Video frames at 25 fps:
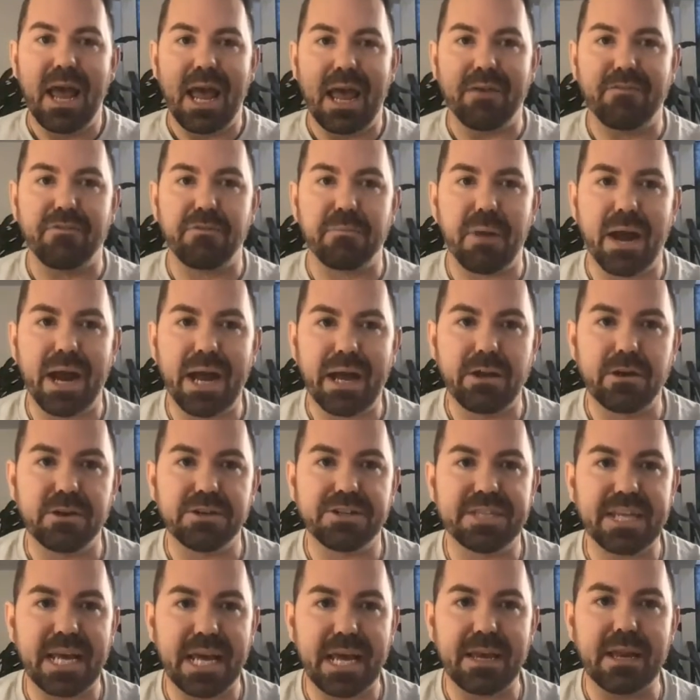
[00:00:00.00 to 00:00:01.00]
And from my
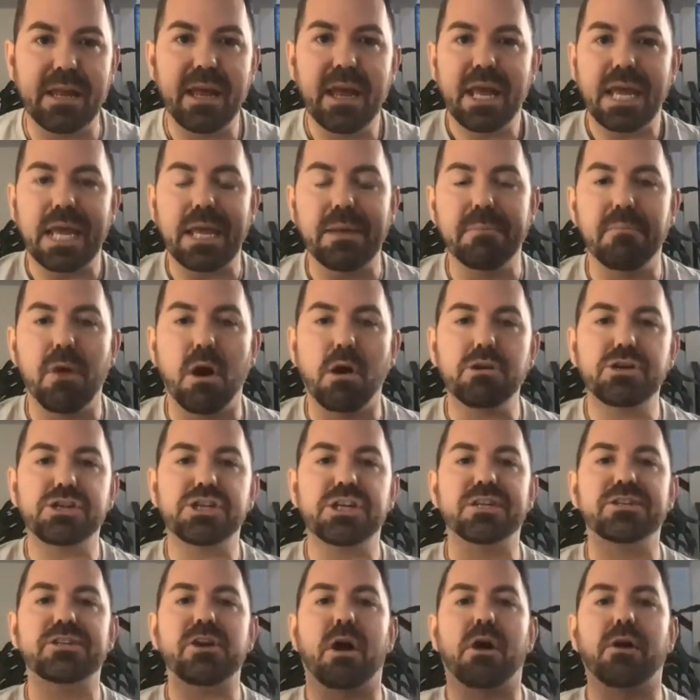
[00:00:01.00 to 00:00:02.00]
understanding,
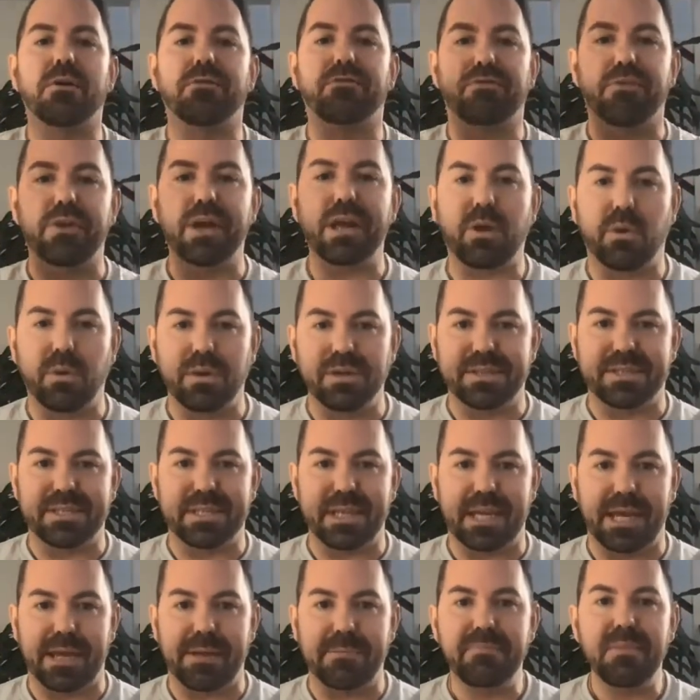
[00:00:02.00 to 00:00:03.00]
emotions are
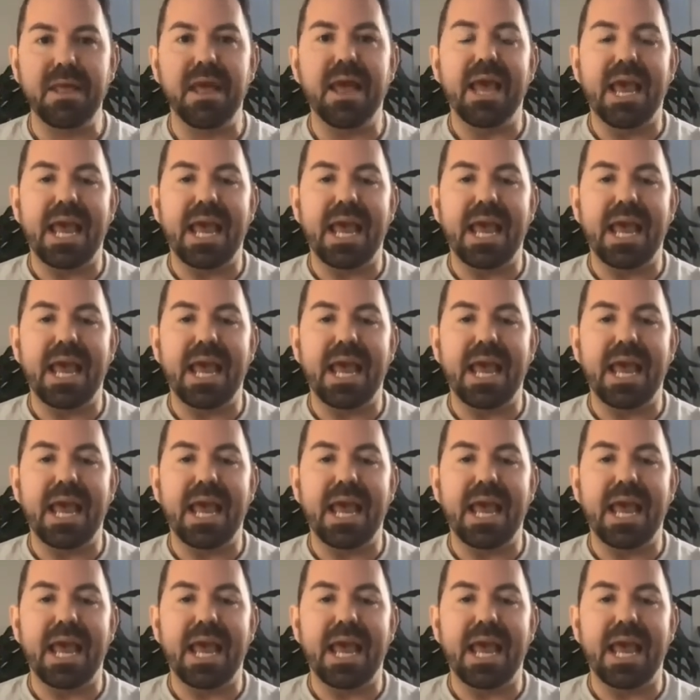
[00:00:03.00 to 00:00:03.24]
frequency.